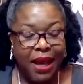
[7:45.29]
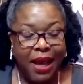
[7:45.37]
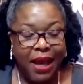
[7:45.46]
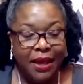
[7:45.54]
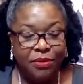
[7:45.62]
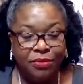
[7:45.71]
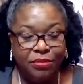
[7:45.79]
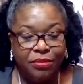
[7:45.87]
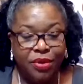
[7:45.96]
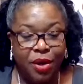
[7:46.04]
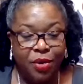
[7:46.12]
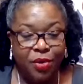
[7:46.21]
I don't
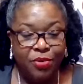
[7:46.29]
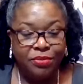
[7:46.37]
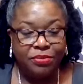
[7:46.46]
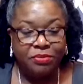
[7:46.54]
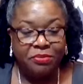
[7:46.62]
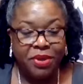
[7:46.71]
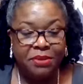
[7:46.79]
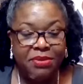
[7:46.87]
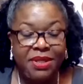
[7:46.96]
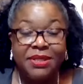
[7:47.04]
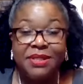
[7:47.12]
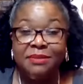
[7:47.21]
know. Maybe
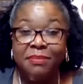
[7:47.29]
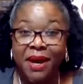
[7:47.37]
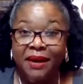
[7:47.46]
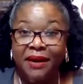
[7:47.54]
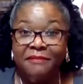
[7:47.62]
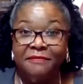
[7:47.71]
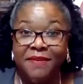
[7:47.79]
this is about our